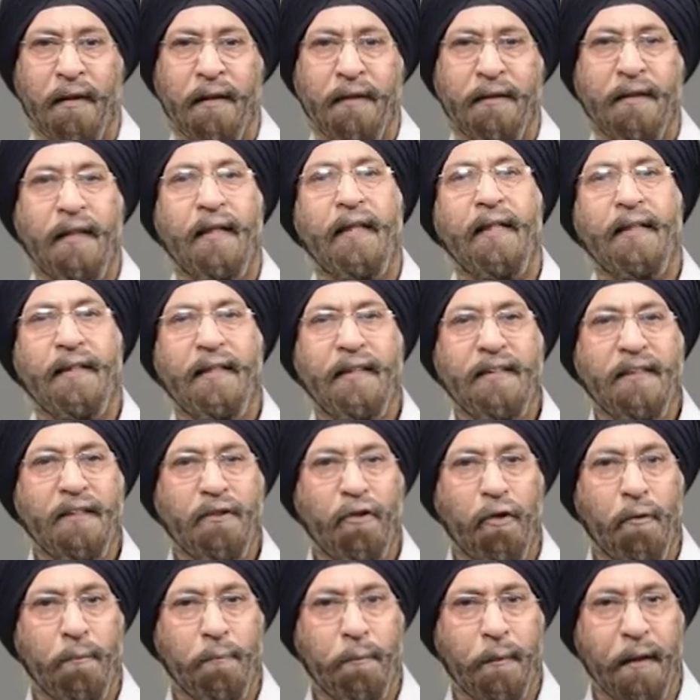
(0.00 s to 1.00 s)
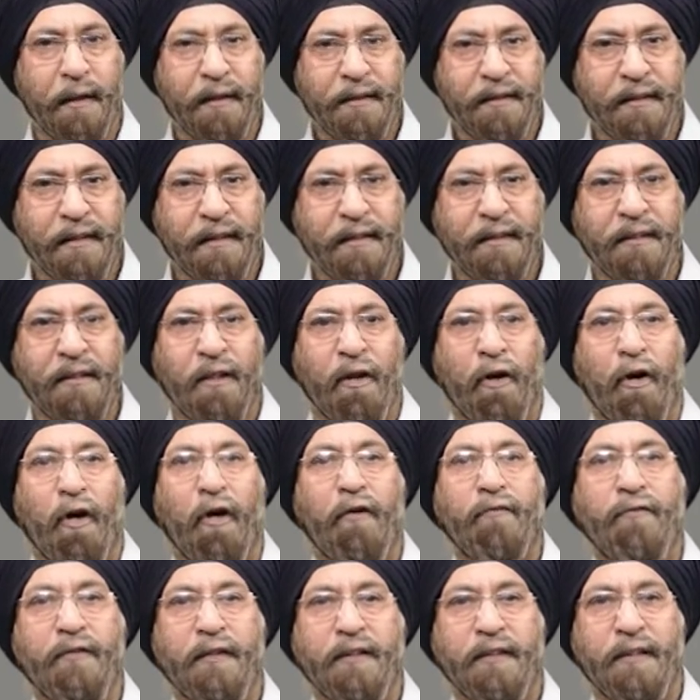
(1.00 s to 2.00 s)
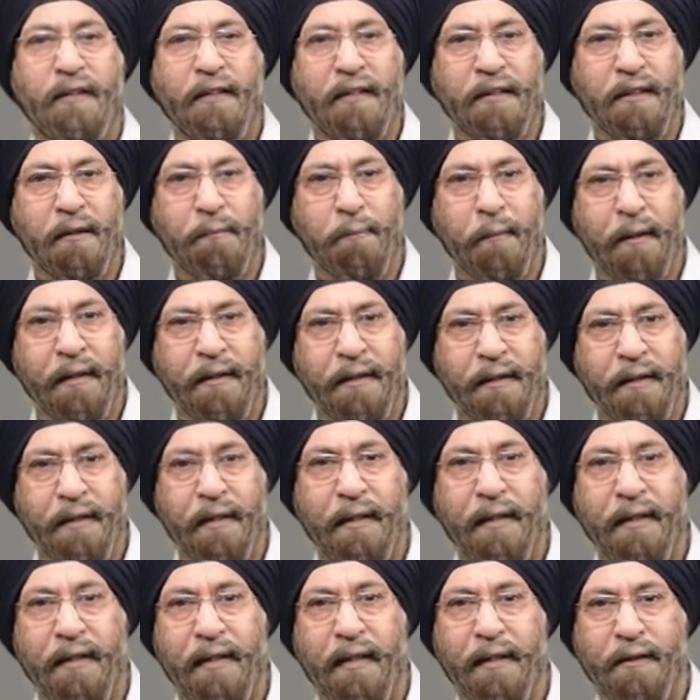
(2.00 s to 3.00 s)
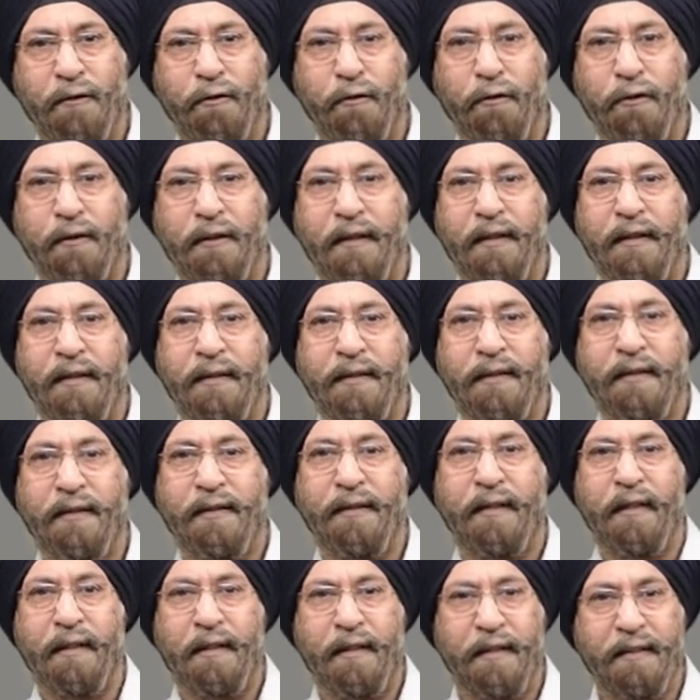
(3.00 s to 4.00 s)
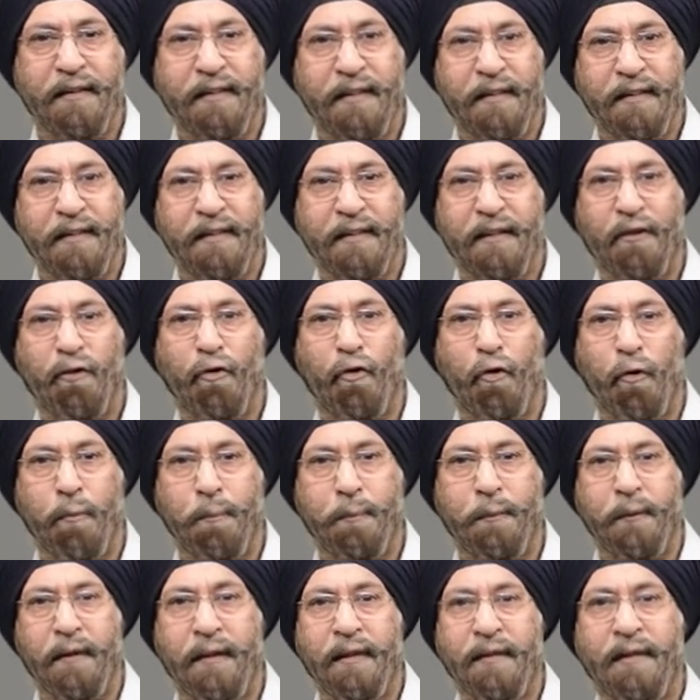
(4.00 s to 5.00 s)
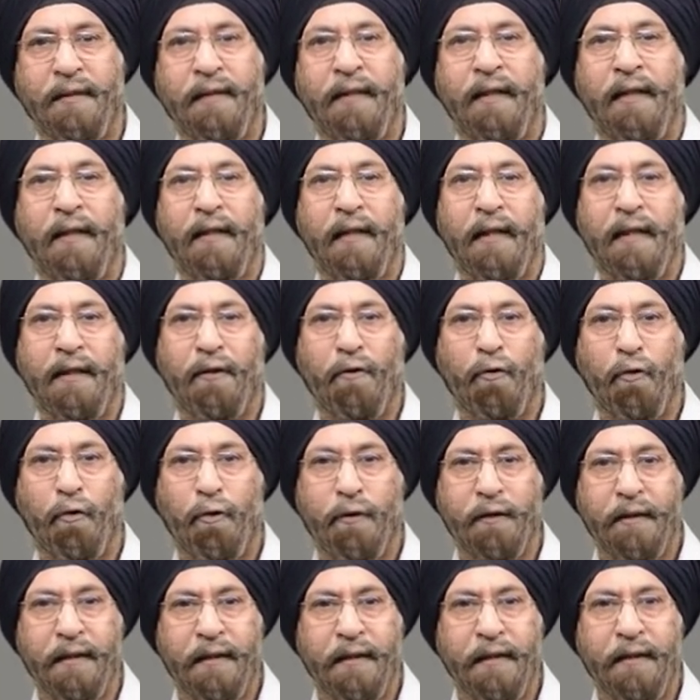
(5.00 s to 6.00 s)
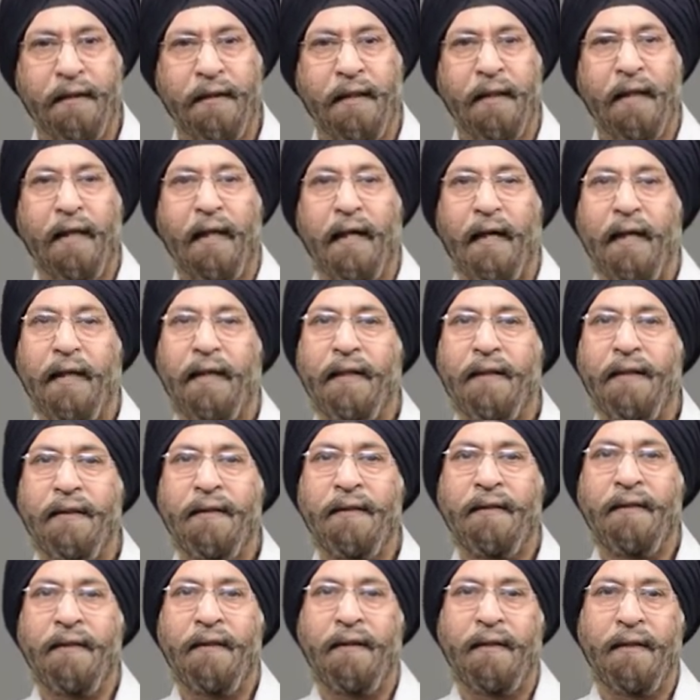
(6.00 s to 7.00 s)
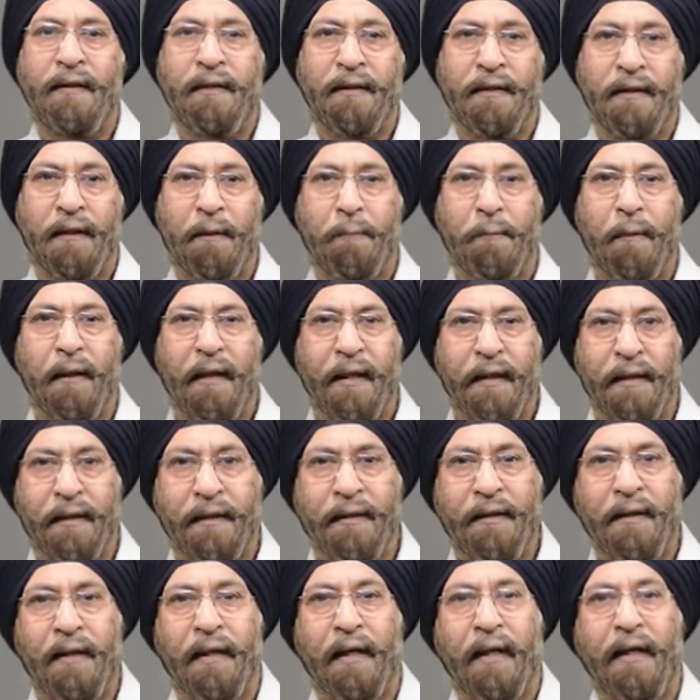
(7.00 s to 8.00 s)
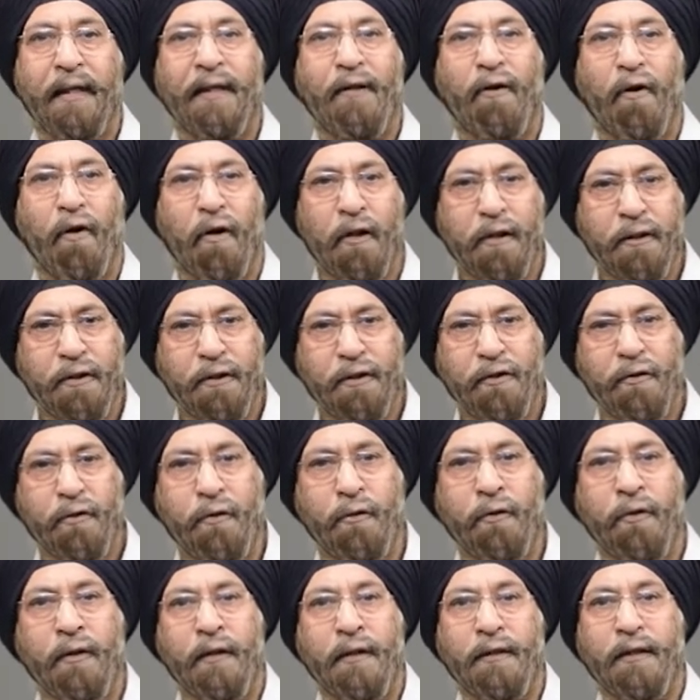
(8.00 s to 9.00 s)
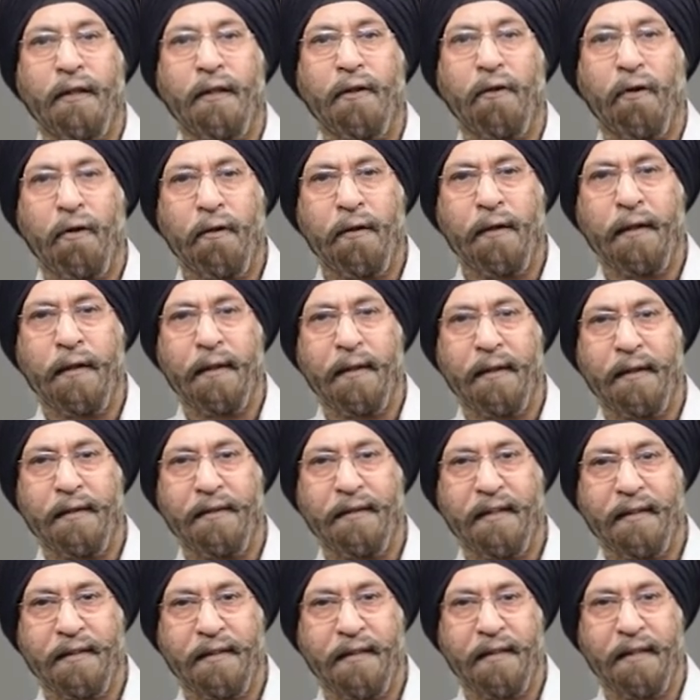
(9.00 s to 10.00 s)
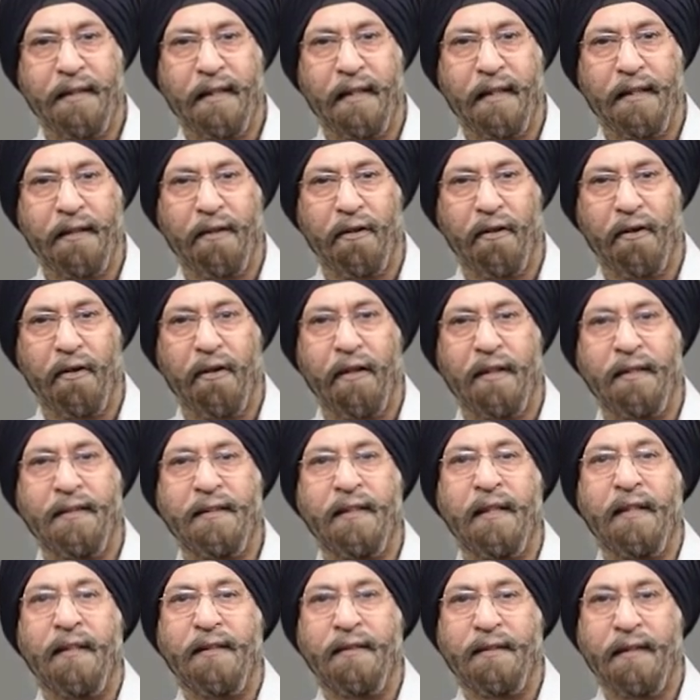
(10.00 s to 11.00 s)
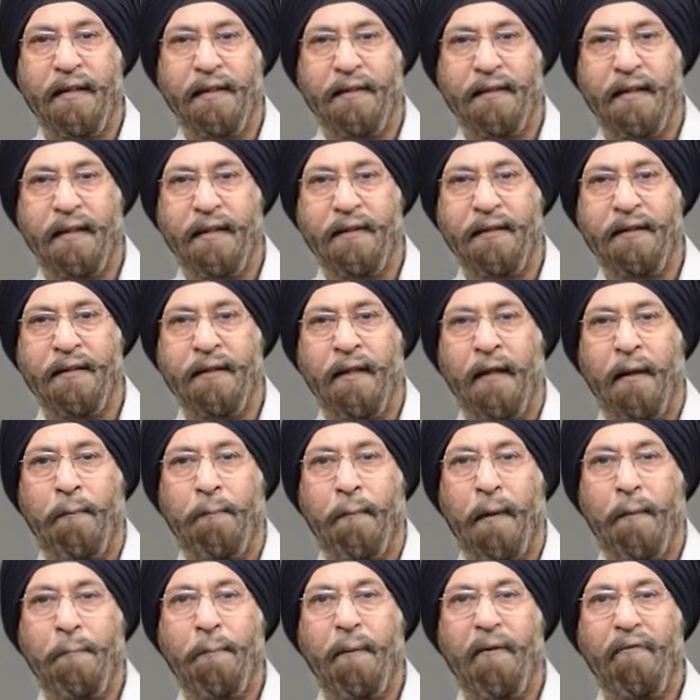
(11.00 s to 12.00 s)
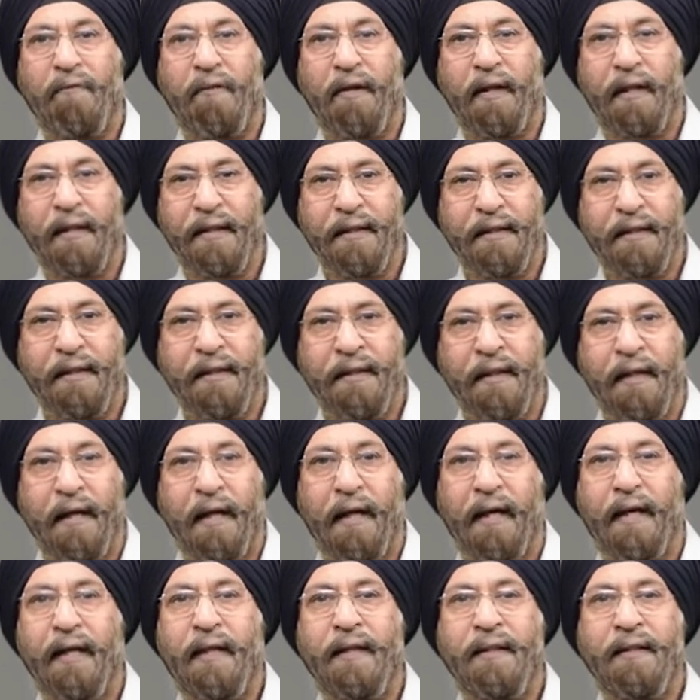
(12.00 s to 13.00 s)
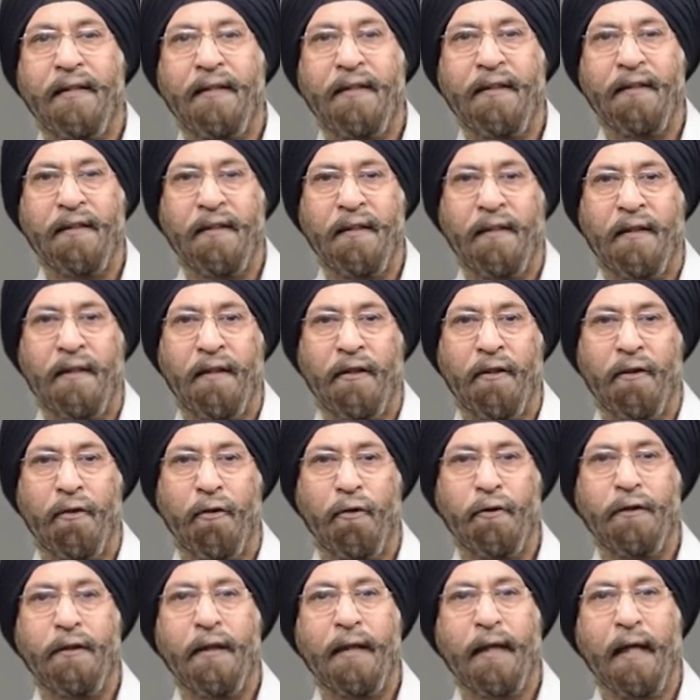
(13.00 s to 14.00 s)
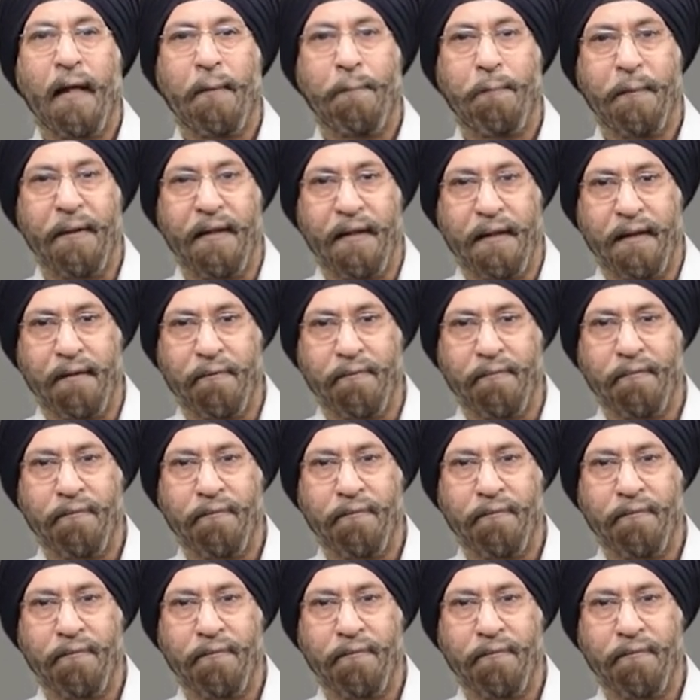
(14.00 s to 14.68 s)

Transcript: The latest comprises of the systematically associated analgesic opiate like codeine and thebaine, and also the non-analgesic alkaloids such as papaverine and nosacapine.